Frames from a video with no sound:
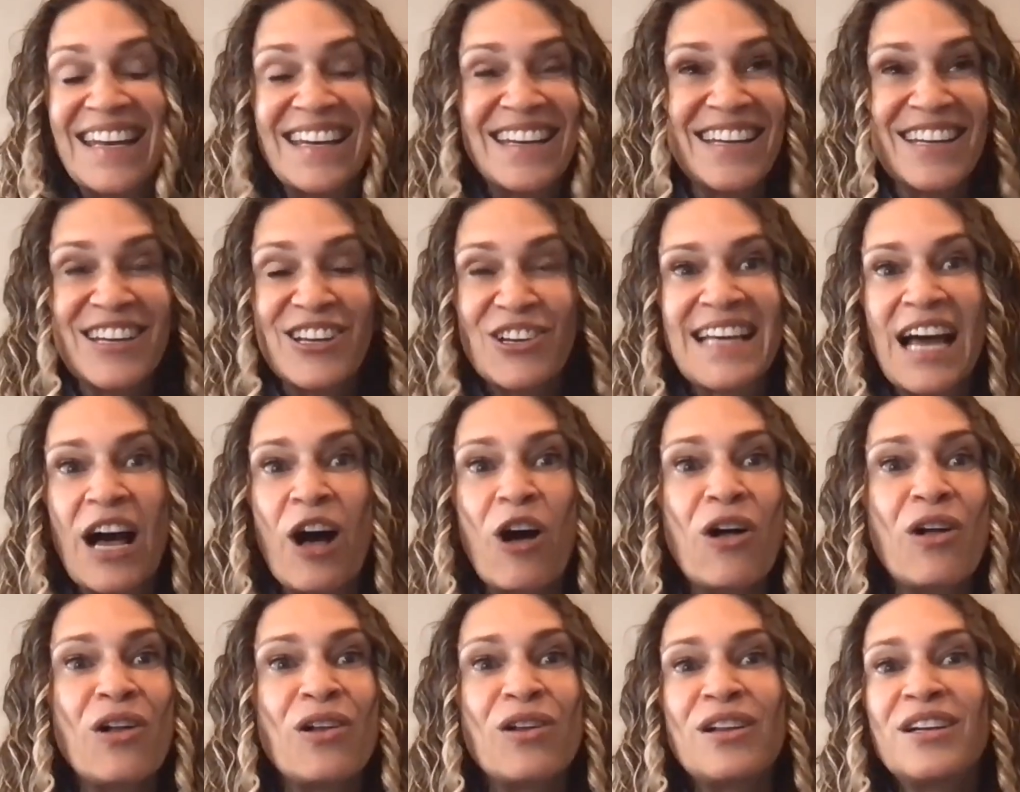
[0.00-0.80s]
And I
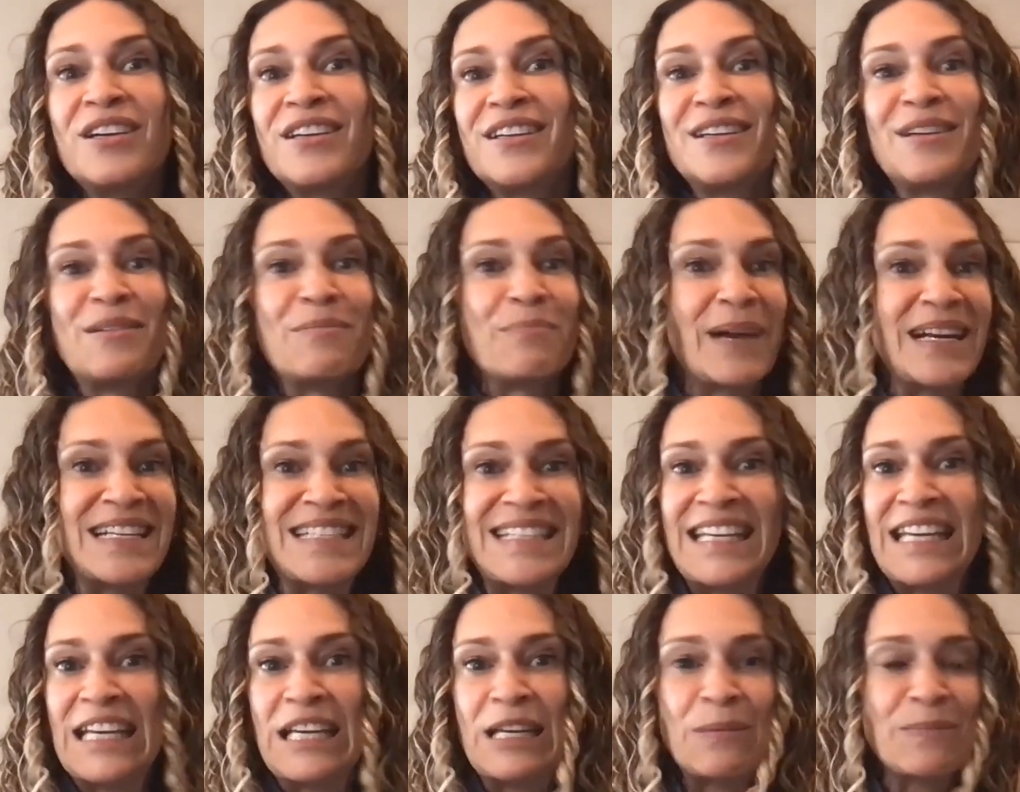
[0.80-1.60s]
tell my
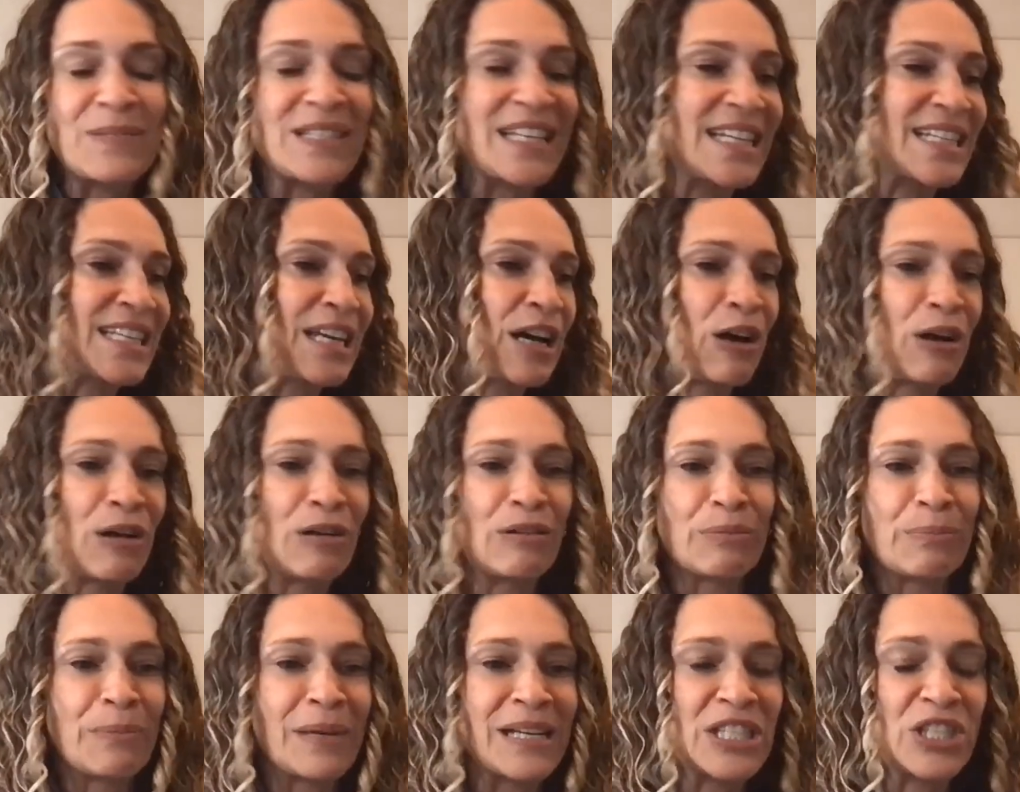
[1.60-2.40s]
teams, I
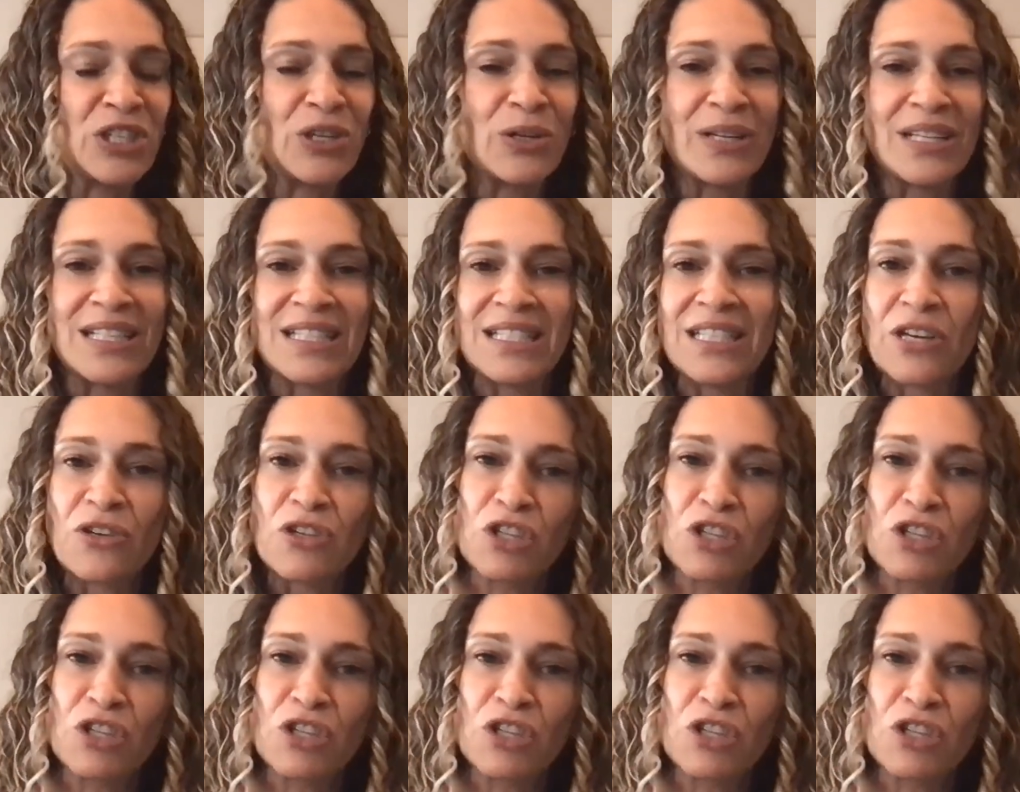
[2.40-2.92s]
tell my students,